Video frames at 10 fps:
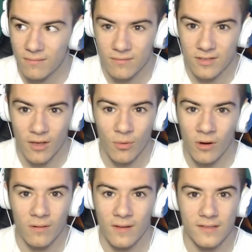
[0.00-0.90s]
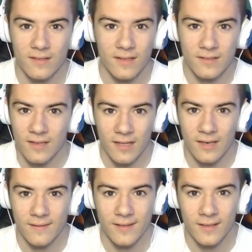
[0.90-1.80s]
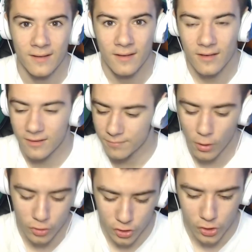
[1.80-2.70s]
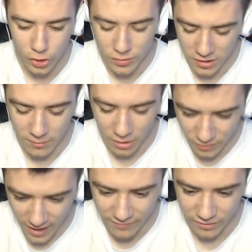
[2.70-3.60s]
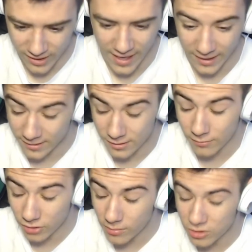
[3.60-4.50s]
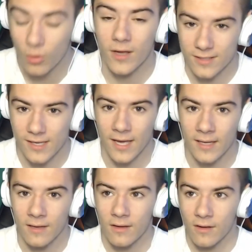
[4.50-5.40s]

so what? That's like nothing, because most YouTubers upload every day, sometimes twice a day,